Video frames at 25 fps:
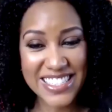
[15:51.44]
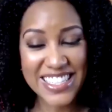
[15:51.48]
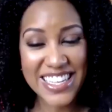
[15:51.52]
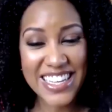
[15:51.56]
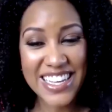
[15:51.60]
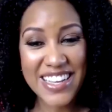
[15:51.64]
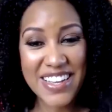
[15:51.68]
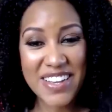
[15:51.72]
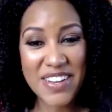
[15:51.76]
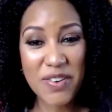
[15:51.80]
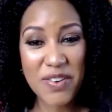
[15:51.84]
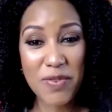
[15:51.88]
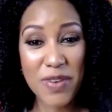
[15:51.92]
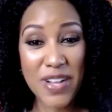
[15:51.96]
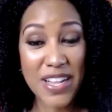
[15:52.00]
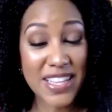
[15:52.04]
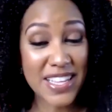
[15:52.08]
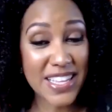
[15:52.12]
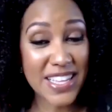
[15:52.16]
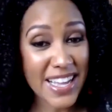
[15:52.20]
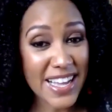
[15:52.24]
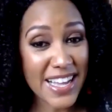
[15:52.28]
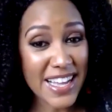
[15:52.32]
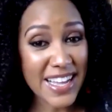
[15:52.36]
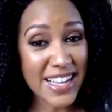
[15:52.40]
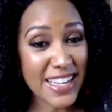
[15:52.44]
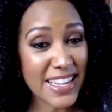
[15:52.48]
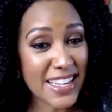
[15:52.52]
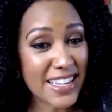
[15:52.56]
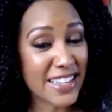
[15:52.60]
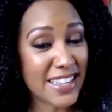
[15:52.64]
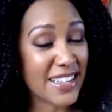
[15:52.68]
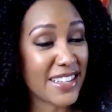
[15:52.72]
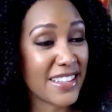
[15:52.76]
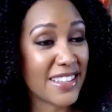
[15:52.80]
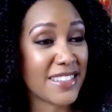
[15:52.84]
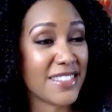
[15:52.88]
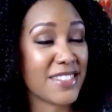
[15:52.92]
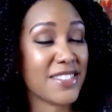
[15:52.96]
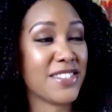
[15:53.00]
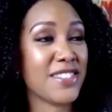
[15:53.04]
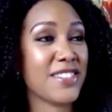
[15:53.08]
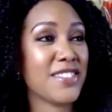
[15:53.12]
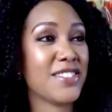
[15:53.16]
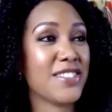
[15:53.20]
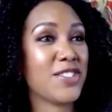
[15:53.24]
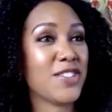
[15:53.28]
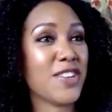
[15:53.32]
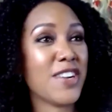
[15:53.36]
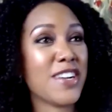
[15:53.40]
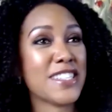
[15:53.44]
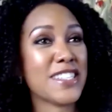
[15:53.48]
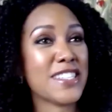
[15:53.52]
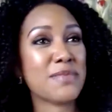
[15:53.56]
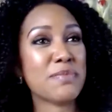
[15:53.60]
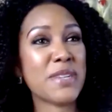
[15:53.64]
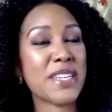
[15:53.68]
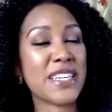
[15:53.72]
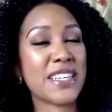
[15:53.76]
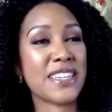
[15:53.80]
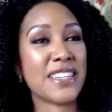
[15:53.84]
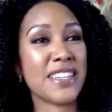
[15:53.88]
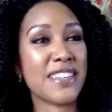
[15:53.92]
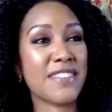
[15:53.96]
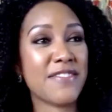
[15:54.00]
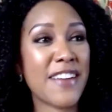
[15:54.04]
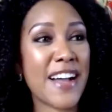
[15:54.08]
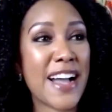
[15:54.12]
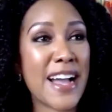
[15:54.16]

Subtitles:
here, well, yeah, trust me. If